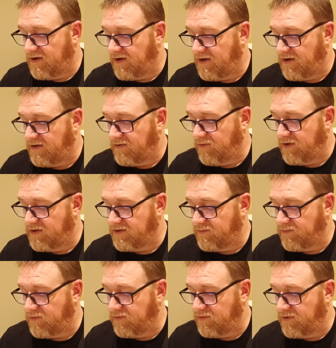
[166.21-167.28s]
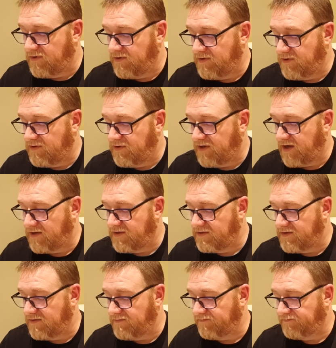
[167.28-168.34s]
And where is it brewed?
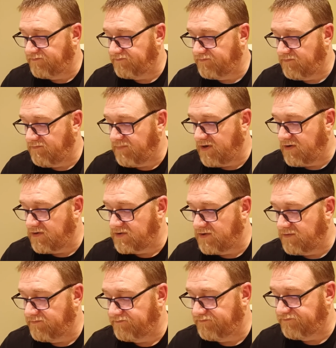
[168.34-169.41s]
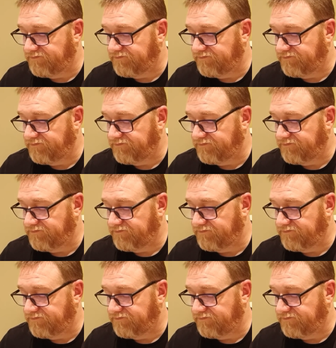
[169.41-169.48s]
Yattendon, Berkshire.